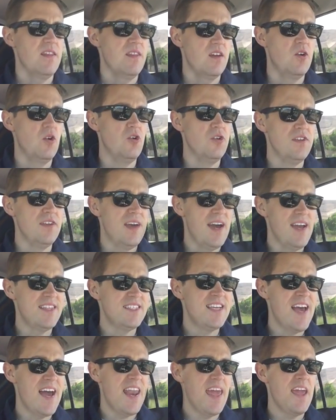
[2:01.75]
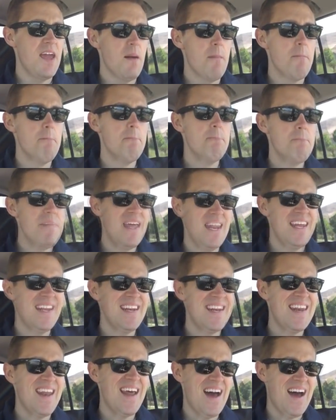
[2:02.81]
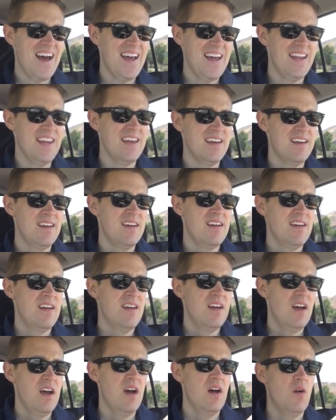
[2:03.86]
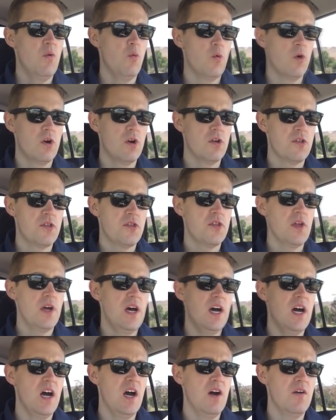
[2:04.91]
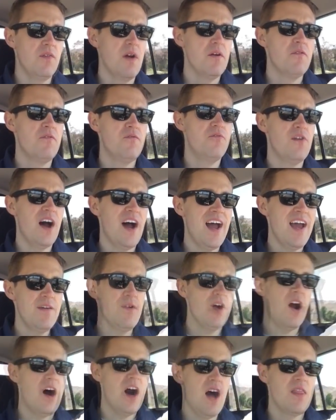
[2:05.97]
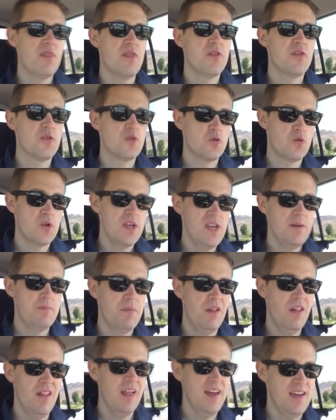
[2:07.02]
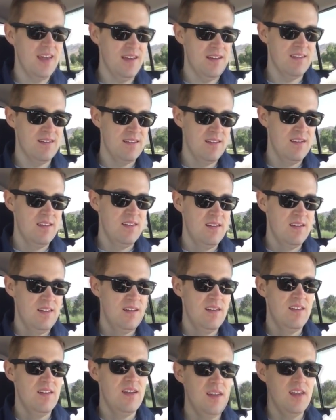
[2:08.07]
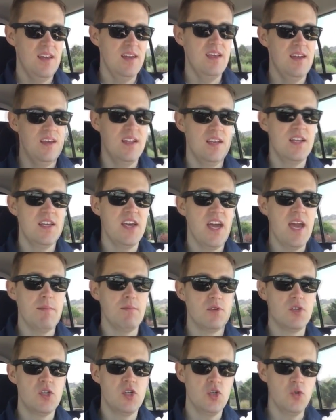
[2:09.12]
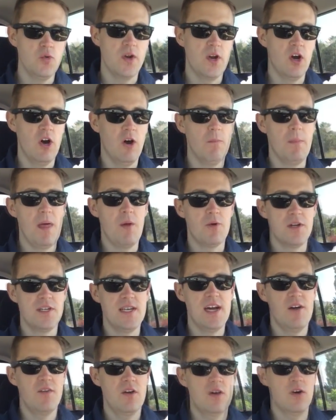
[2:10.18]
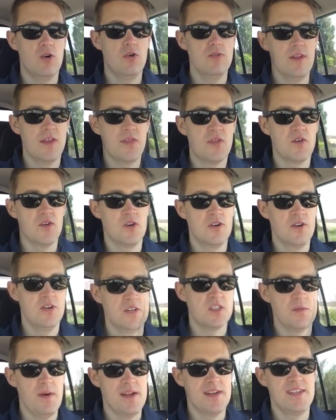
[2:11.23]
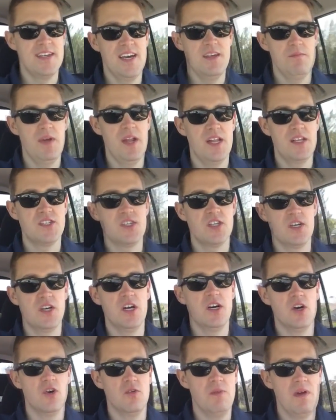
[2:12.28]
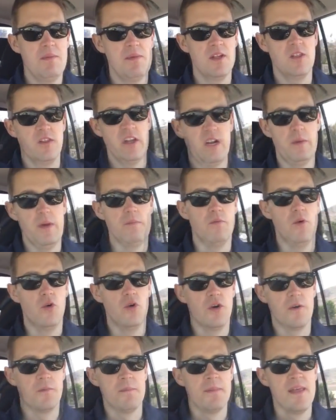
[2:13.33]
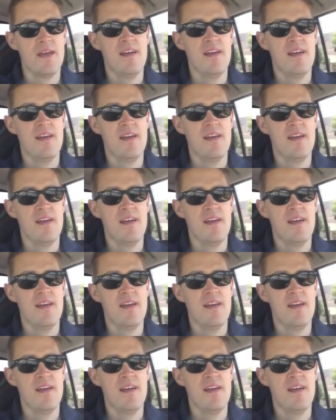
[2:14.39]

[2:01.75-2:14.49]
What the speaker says: the Golden Knights had a minute 9 worth of 5-on-3 play in Game 2 at home. They were down a goal in the third. There's about 10 minutes to go, maybe a little bit more,